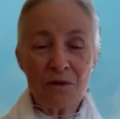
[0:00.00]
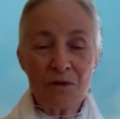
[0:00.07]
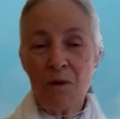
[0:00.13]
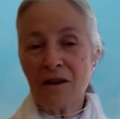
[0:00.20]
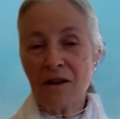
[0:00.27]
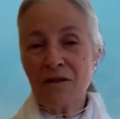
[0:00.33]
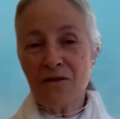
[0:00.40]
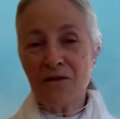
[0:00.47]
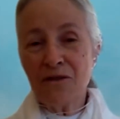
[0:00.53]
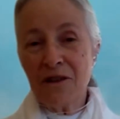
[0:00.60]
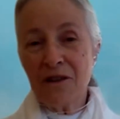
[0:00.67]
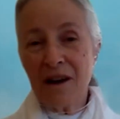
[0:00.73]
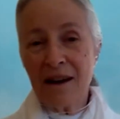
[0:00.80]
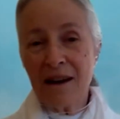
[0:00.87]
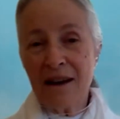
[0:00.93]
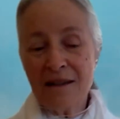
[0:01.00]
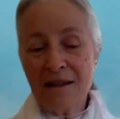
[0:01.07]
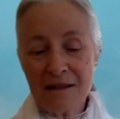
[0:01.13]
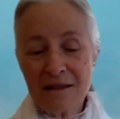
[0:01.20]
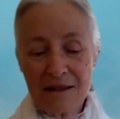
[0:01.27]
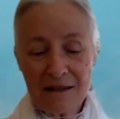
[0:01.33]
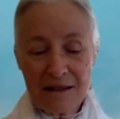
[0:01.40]
quite a few
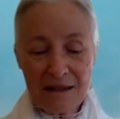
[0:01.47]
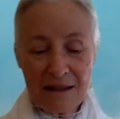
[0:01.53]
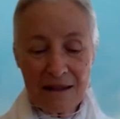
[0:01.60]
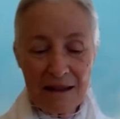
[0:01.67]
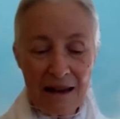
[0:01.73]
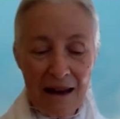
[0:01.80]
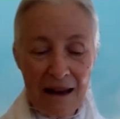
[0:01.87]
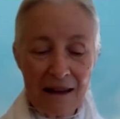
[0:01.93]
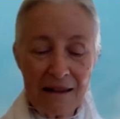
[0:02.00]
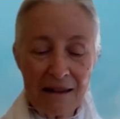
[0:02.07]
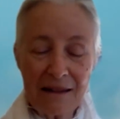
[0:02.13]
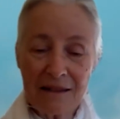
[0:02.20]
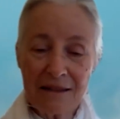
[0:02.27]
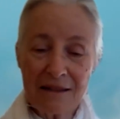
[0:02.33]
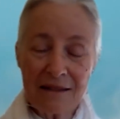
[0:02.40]
days, and